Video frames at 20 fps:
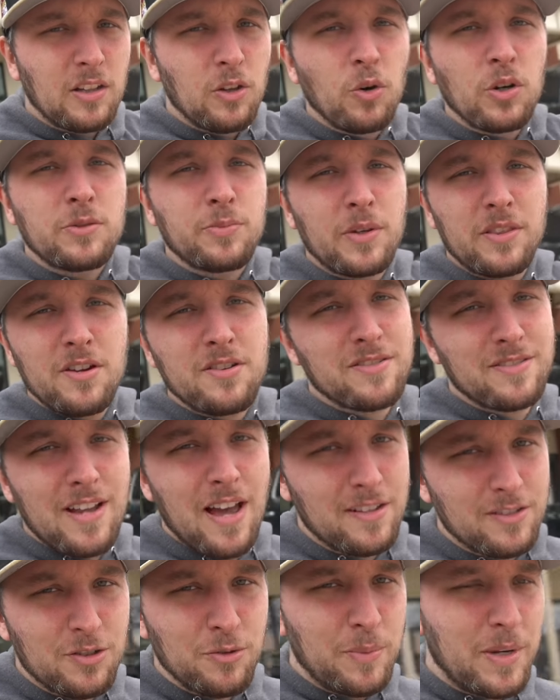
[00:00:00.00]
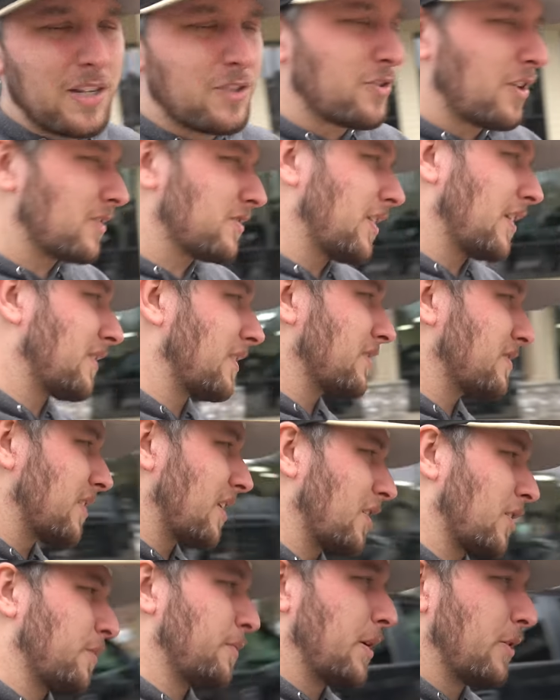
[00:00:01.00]
Louis, but there's not too many trucks like this
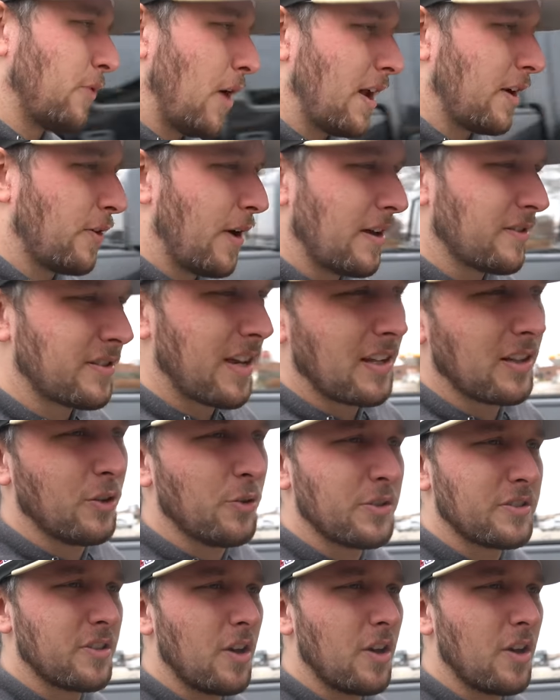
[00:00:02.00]
that are going to be riding around St. Louis.